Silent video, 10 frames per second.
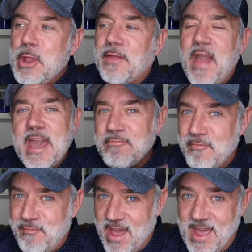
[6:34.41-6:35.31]
Like they
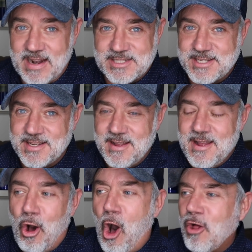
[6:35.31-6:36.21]
invent
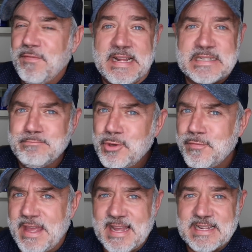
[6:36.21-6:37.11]
all of these
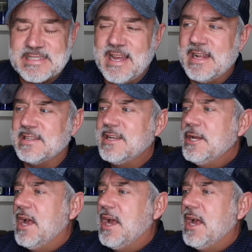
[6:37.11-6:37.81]
movies and